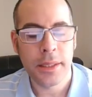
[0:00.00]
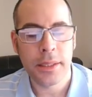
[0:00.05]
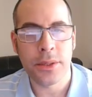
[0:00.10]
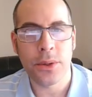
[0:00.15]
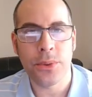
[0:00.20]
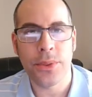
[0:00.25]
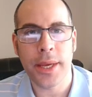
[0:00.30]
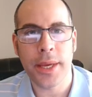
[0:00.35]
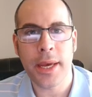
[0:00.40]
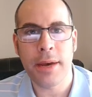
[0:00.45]

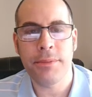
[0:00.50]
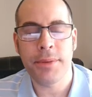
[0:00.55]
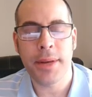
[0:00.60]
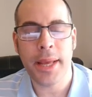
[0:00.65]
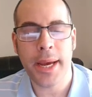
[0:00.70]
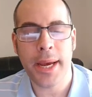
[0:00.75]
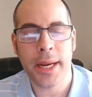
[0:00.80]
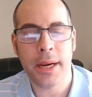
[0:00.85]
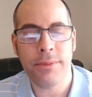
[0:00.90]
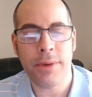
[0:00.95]
So they have
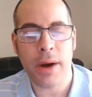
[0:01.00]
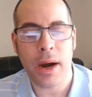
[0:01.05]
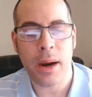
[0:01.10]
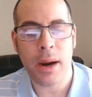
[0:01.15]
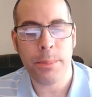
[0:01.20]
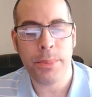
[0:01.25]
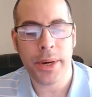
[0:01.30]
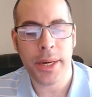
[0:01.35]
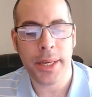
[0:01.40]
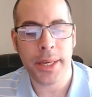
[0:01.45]
negative
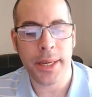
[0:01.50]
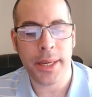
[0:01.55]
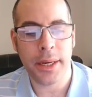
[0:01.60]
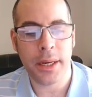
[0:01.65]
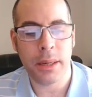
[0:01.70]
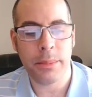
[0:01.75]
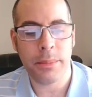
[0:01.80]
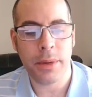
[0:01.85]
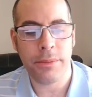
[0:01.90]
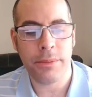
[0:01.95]
operating
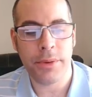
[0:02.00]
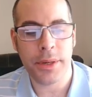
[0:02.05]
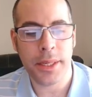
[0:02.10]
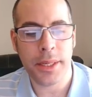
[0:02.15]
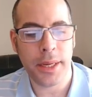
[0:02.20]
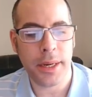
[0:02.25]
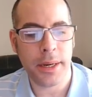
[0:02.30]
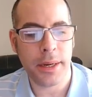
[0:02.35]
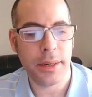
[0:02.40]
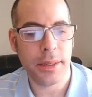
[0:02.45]
income every
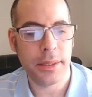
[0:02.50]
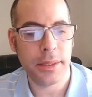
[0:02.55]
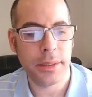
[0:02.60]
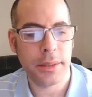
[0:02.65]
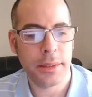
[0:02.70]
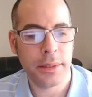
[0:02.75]
year,